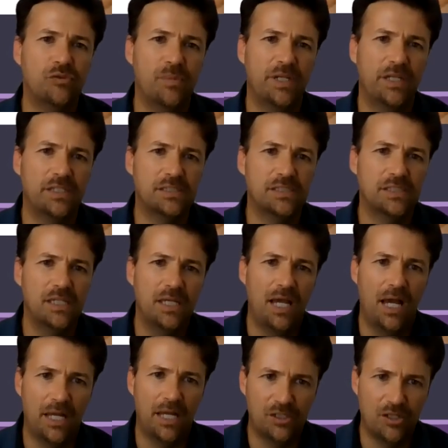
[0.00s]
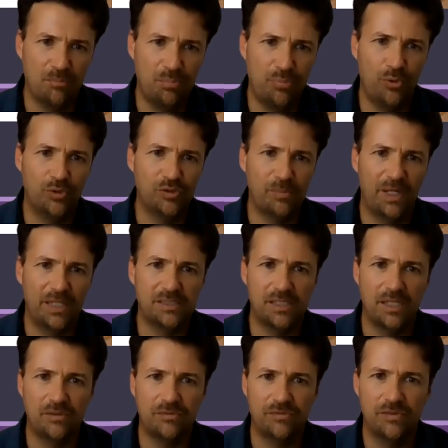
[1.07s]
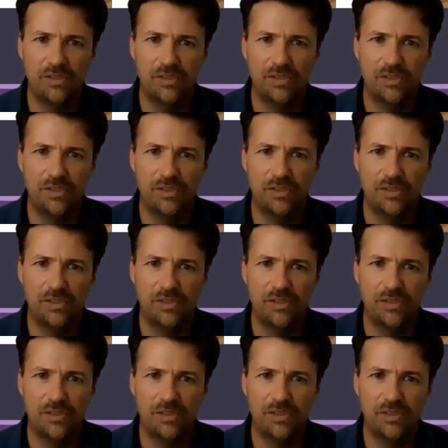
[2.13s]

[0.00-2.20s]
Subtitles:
minutes and compose myself.